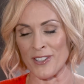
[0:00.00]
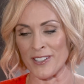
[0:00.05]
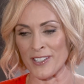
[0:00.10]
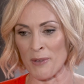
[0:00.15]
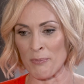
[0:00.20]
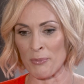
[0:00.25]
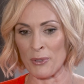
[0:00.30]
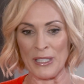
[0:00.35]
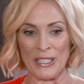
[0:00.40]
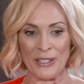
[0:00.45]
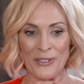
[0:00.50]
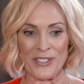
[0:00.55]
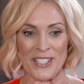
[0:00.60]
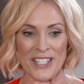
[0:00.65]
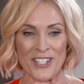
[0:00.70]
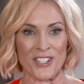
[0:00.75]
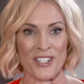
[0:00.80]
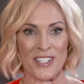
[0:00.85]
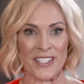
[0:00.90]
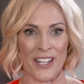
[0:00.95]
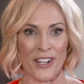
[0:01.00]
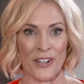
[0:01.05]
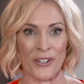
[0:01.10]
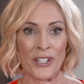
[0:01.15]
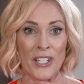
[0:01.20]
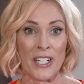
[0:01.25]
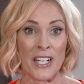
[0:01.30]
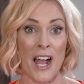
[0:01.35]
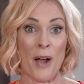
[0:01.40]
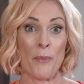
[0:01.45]
is I'll put little dishes
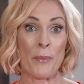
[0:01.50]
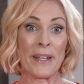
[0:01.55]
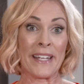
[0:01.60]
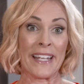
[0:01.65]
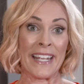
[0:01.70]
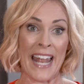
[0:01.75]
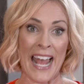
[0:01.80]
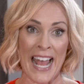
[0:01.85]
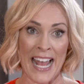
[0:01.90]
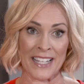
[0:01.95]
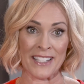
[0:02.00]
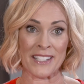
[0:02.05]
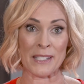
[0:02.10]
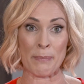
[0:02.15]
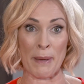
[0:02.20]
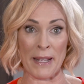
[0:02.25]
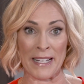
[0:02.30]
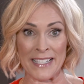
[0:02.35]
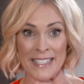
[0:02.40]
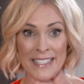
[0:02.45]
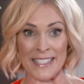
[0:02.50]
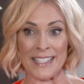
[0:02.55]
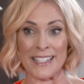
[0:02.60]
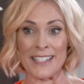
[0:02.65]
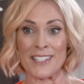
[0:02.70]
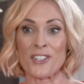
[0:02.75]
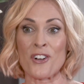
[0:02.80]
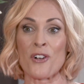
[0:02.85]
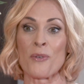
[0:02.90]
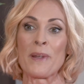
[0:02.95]
out and we can add
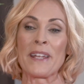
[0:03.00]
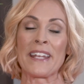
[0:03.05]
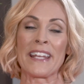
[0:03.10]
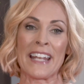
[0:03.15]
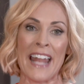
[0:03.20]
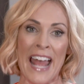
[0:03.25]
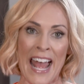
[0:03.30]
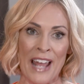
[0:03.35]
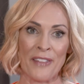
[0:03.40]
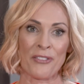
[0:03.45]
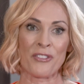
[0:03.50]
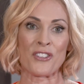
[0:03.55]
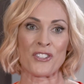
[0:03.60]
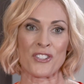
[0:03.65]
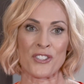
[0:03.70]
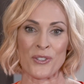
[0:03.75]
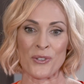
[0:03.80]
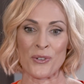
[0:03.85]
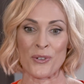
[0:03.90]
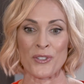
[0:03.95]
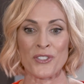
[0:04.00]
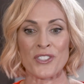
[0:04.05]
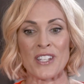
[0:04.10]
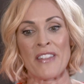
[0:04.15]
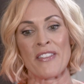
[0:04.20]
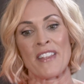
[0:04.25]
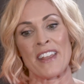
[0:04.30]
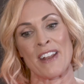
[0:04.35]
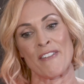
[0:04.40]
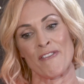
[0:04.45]
spices or we can add the sauce
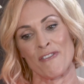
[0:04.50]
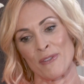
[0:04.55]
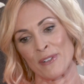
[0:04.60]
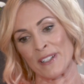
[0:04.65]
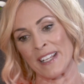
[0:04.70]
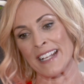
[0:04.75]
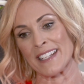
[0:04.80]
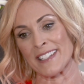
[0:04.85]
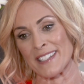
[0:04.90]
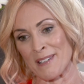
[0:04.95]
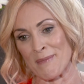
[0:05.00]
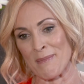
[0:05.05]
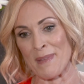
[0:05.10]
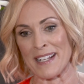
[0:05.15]
and then everyone gets to